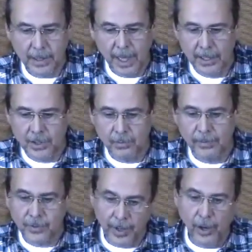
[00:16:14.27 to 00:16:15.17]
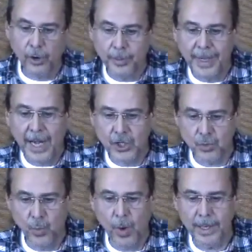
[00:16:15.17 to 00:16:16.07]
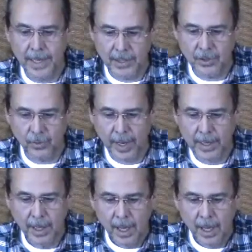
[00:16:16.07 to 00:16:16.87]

That is terrific. So they are going to be nationwide. That's great.